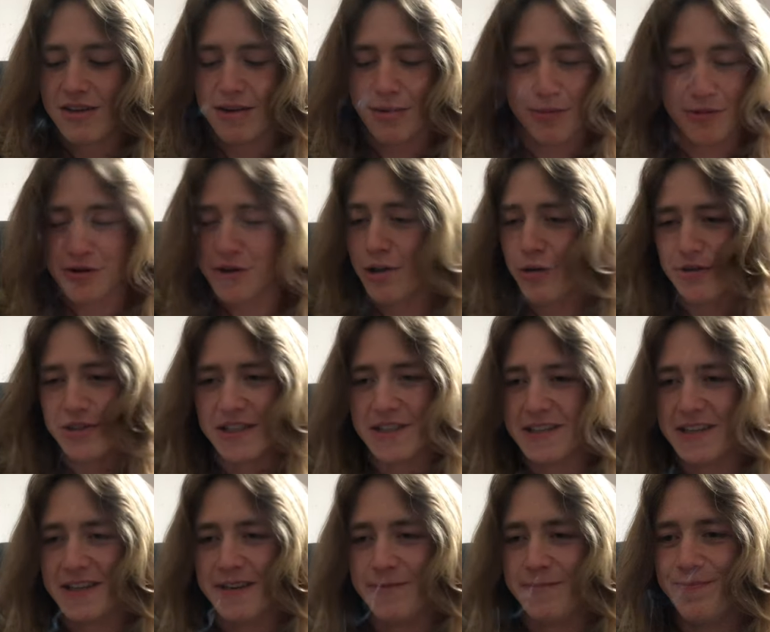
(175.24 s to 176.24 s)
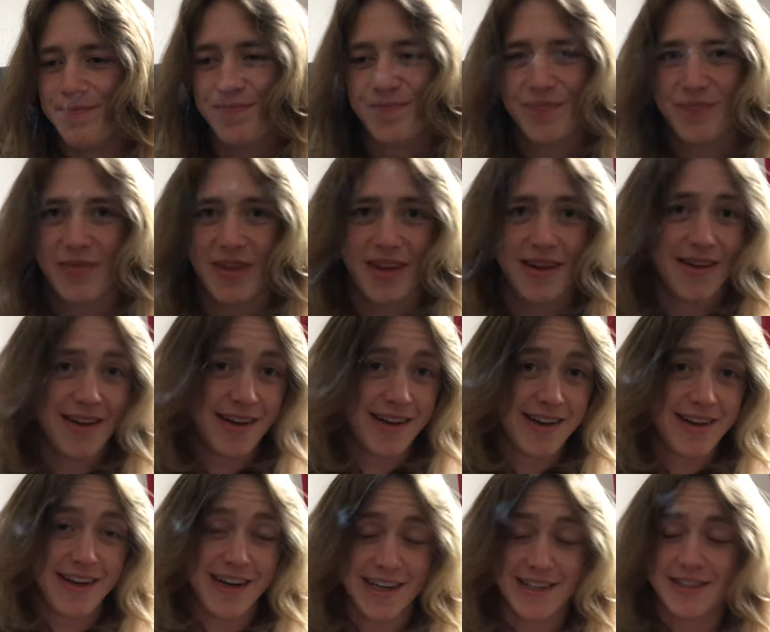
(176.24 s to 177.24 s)
I'm closing in.
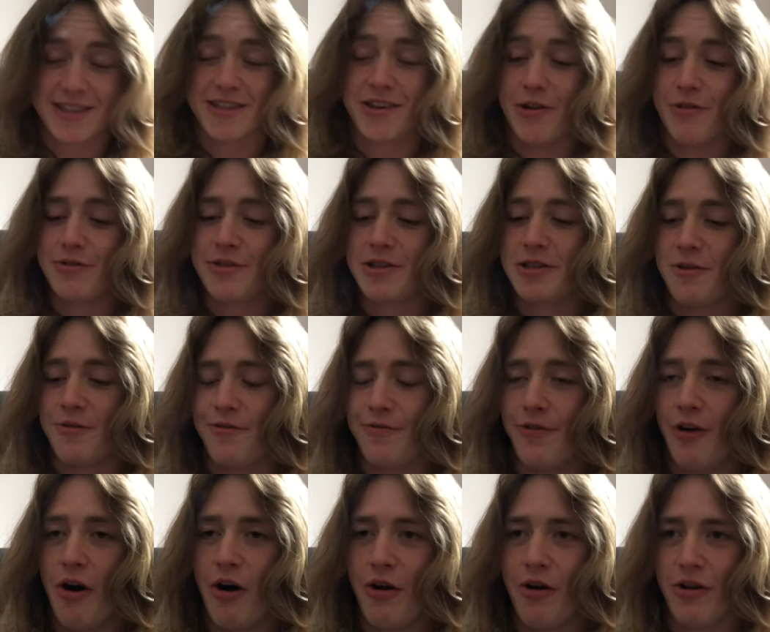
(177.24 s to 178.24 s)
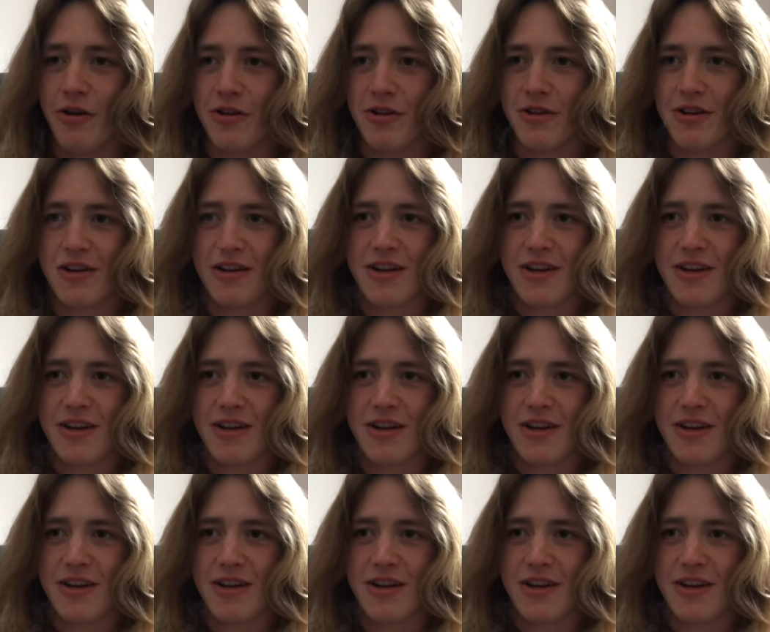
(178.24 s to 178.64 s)
It's going to fall,